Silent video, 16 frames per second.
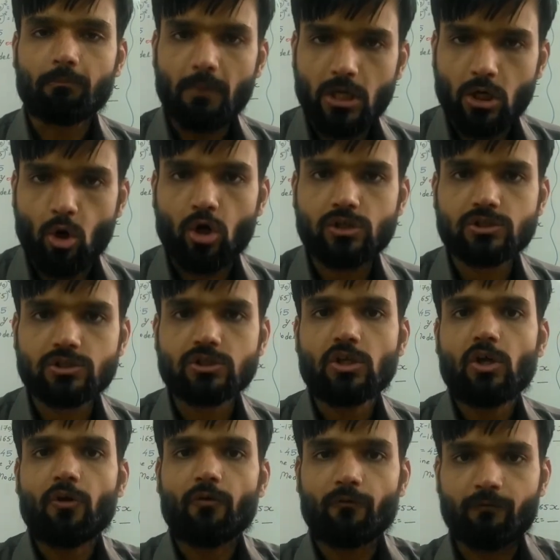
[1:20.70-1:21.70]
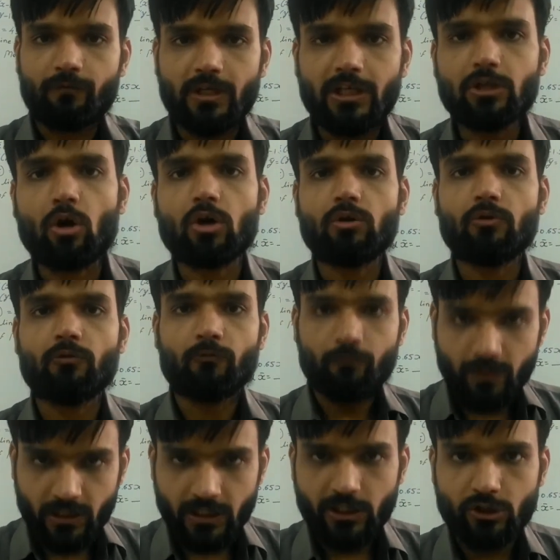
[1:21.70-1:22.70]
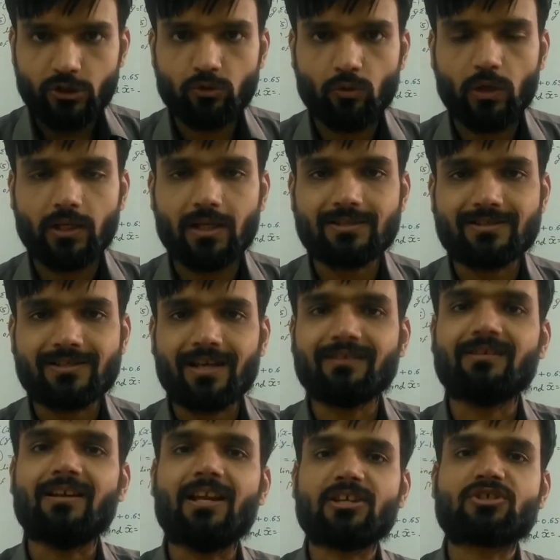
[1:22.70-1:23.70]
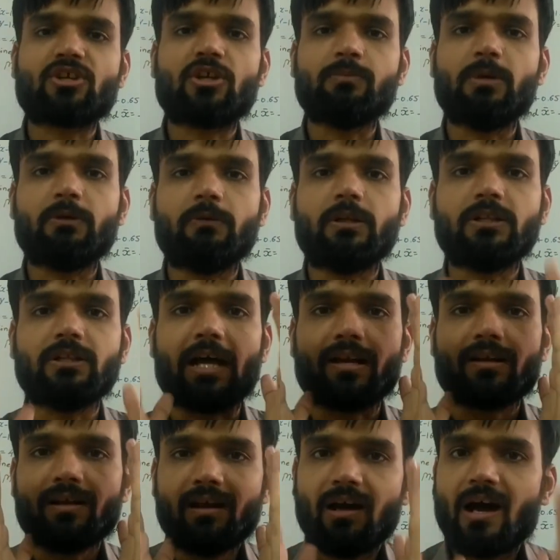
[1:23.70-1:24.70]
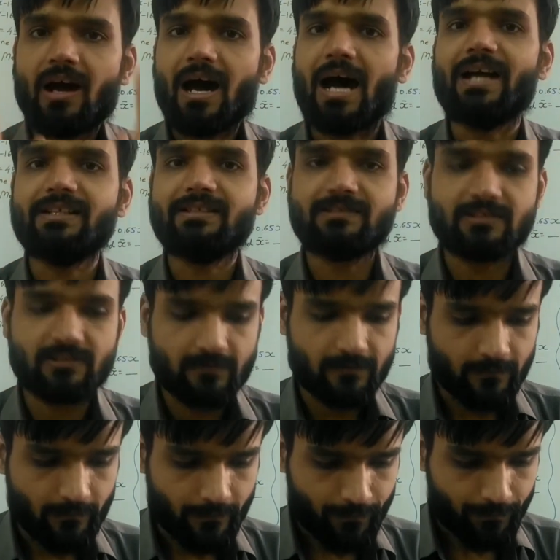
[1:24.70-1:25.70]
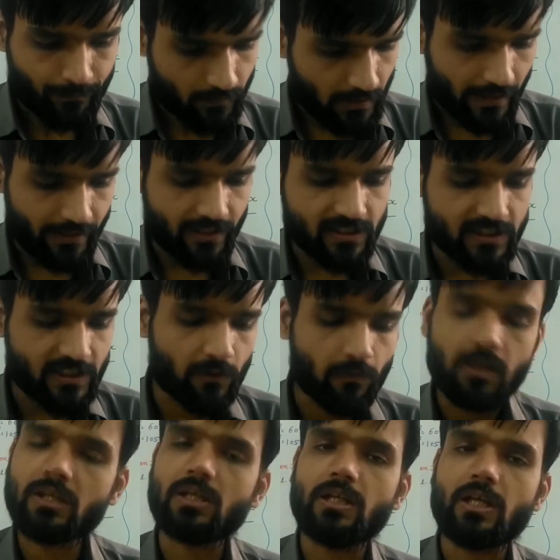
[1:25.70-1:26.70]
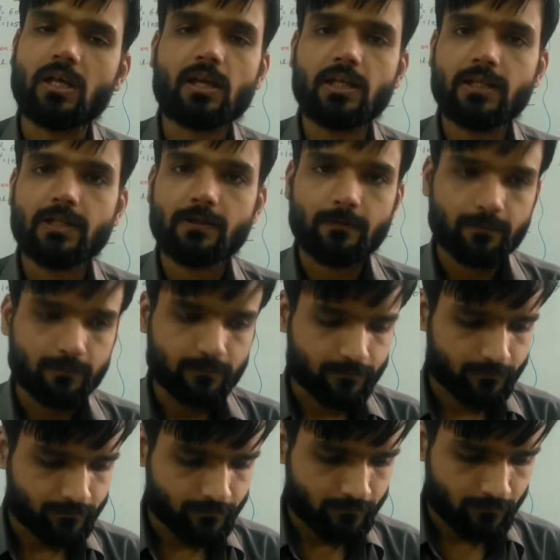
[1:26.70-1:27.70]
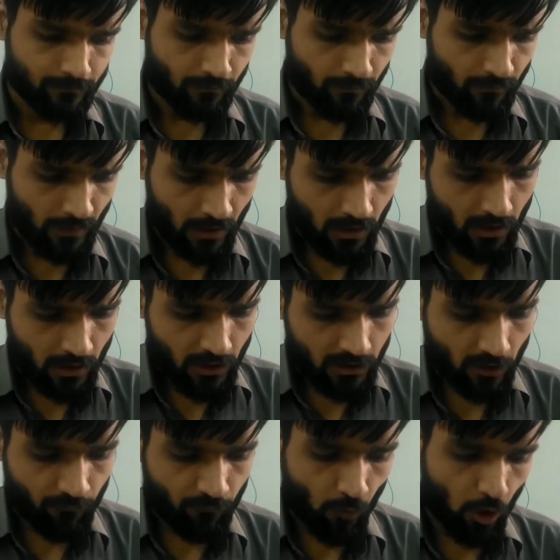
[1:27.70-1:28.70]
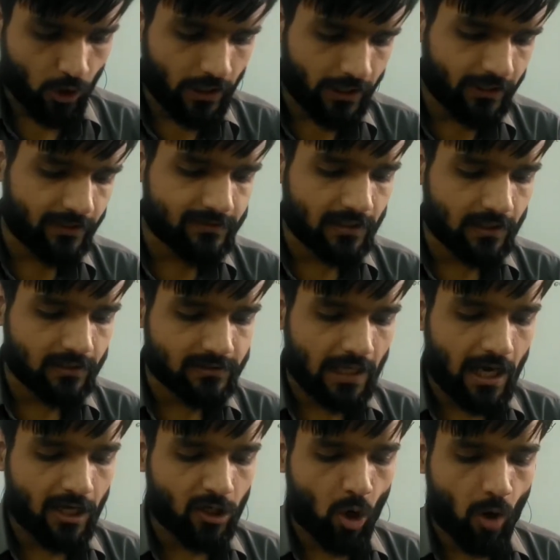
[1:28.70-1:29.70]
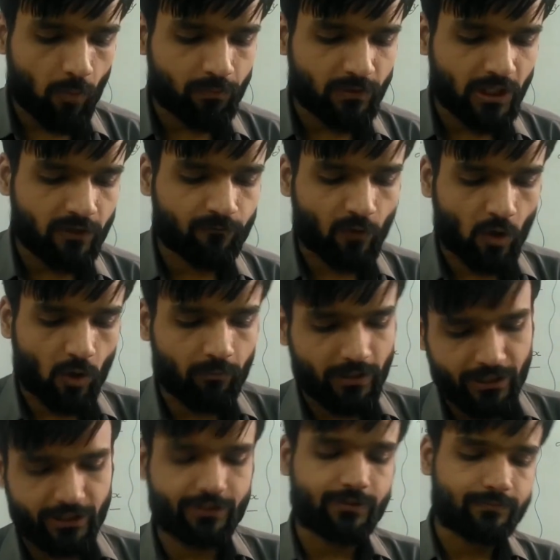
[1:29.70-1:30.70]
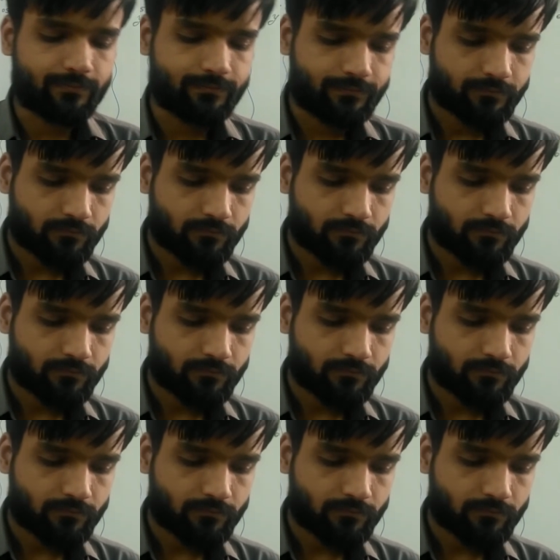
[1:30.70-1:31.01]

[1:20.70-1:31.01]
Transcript: Because we need to understand relation between their heights, that is given clearly. The following results are obtained from it.